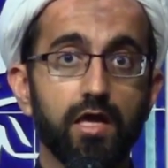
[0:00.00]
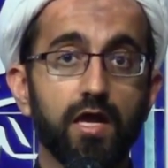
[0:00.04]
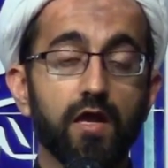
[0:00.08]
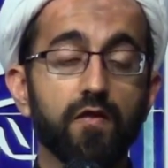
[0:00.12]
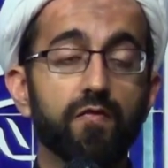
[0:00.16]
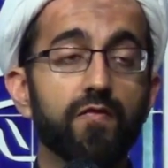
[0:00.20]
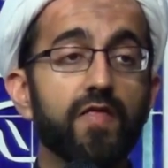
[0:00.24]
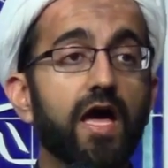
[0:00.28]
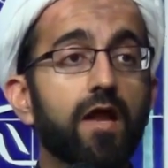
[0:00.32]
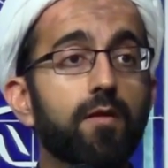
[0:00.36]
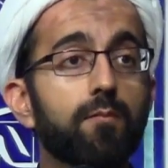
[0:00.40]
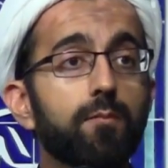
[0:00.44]

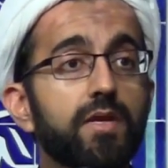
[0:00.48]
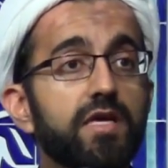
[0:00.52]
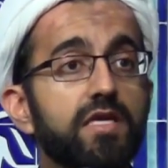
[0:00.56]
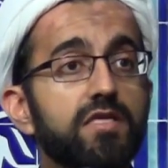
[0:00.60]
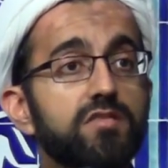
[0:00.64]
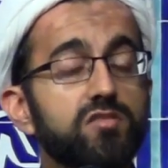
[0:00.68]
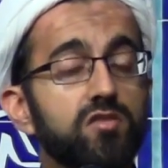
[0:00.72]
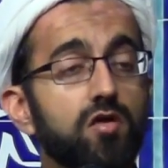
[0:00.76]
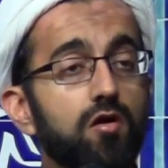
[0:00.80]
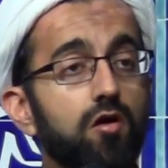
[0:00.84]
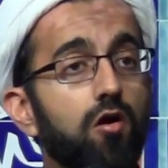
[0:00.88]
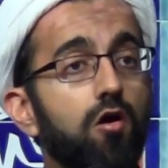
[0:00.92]
And that
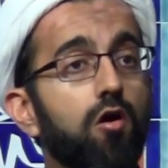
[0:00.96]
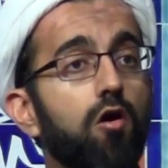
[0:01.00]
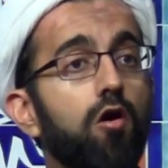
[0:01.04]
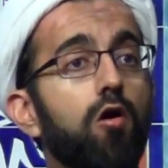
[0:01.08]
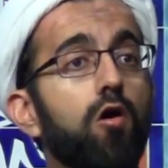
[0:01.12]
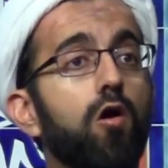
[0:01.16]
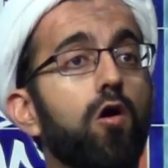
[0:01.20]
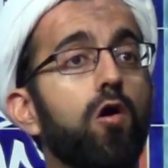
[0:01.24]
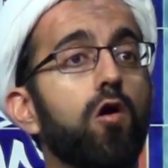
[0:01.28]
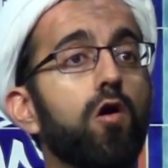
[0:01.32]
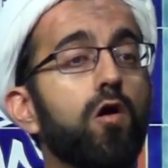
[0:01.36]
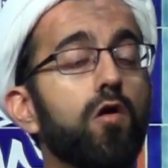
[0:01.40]
makes
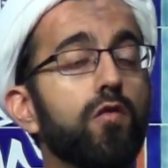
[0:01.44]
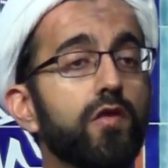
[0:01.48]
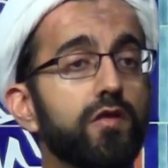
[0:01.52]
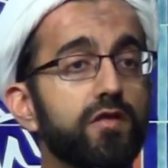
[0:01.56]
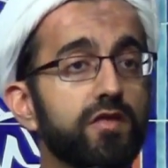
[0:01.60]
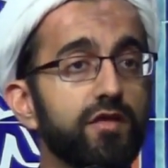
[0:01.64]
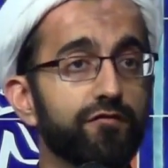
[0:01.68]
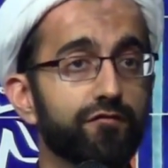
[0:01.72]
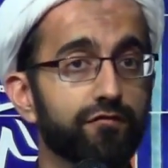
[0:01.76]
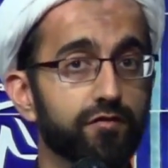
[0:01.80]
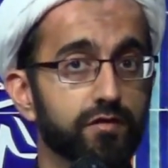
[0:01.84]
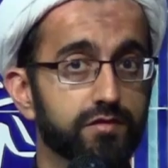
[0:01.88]
all the
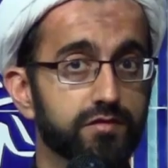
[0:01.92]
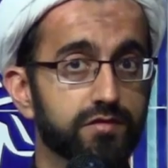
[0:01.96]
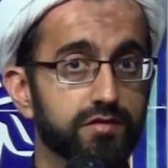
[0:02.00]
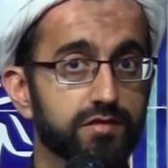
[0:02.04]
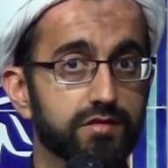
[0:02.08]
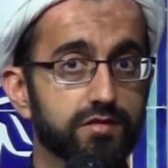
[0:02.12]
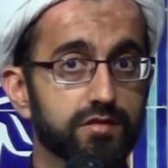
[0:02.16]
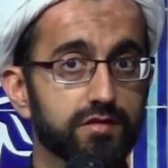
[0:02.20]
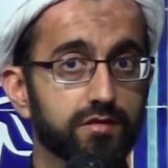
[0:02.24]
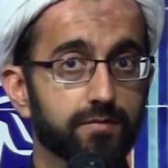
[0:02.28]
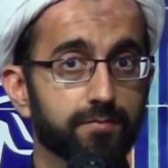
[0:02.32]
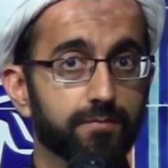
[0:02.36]

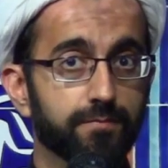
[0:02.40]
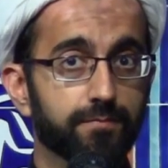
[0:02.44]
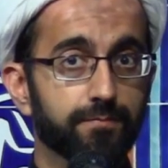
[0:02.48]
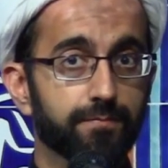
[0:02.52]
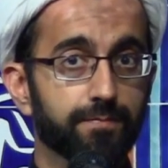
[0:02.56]
difference.